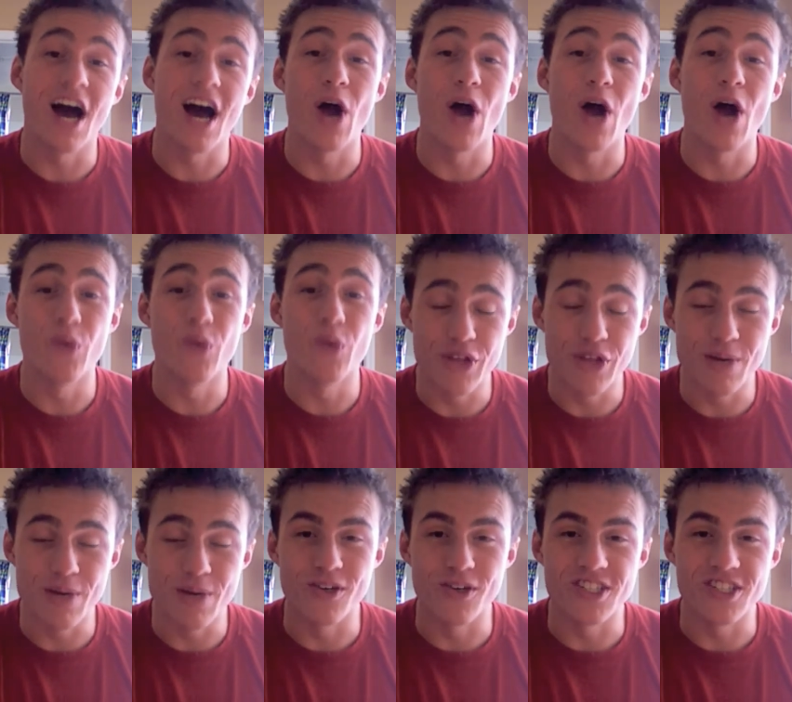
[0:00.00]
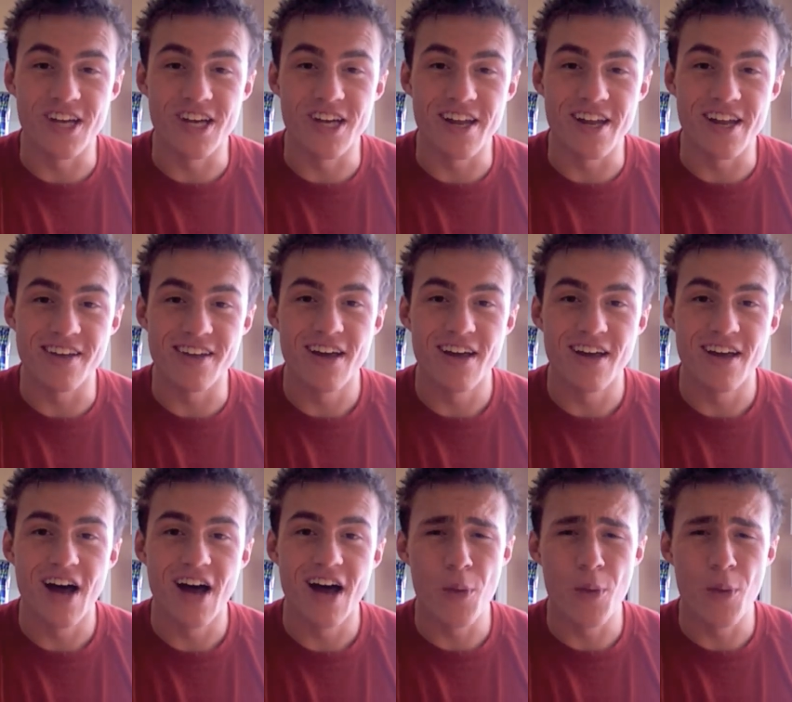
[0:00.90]
I really appreciate it.
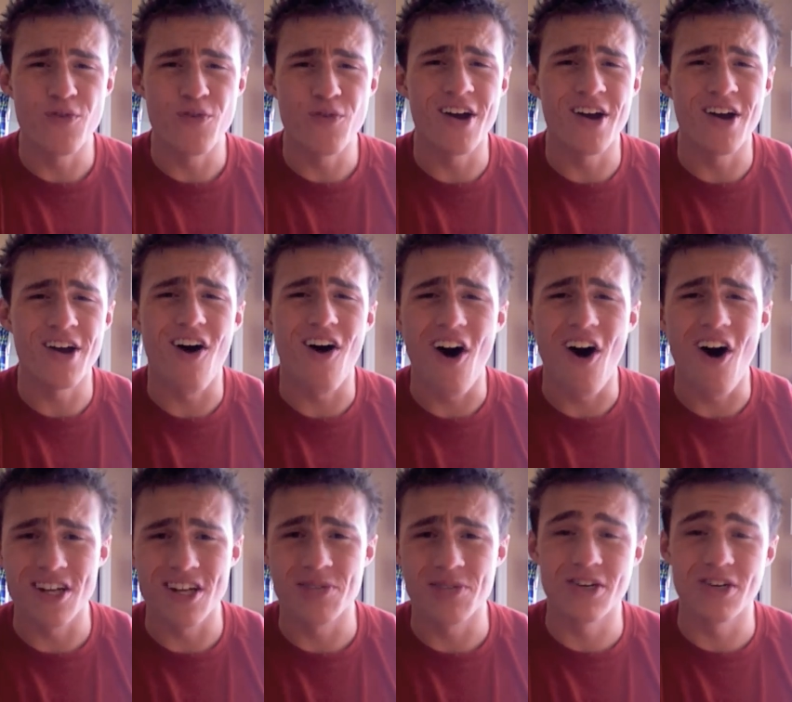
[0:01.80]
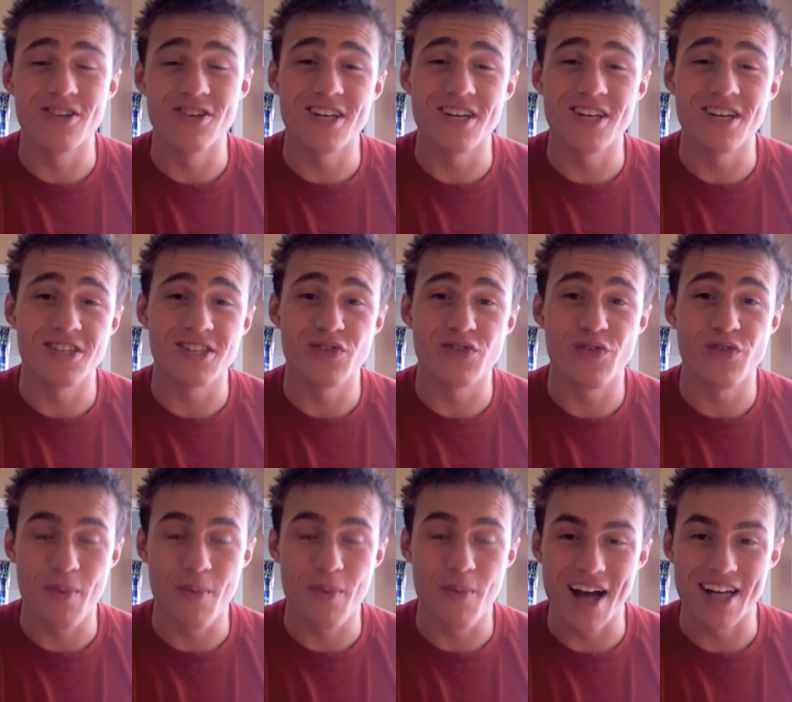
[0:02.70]
I hope you find awesome Gear Testers
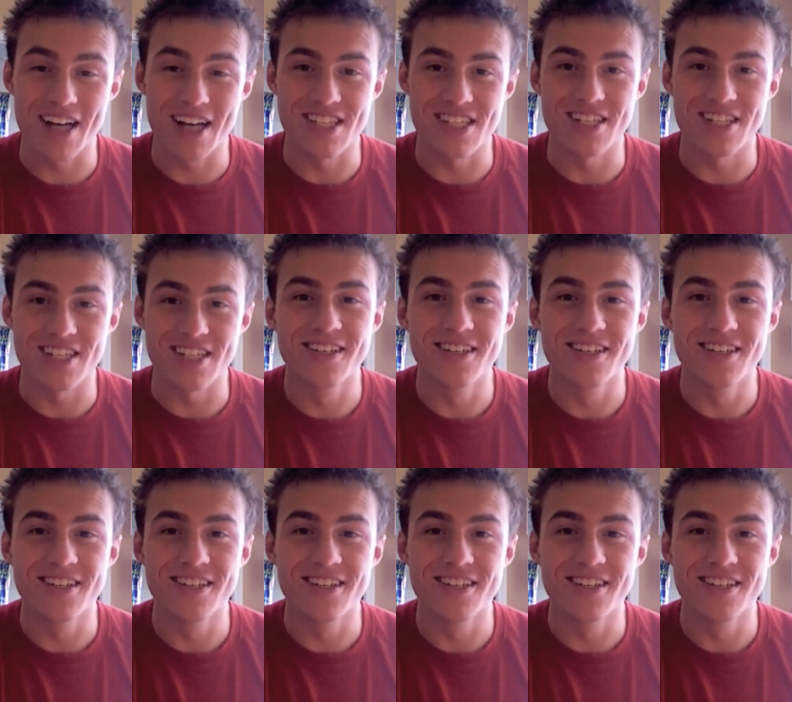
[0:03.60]
Free Magazine.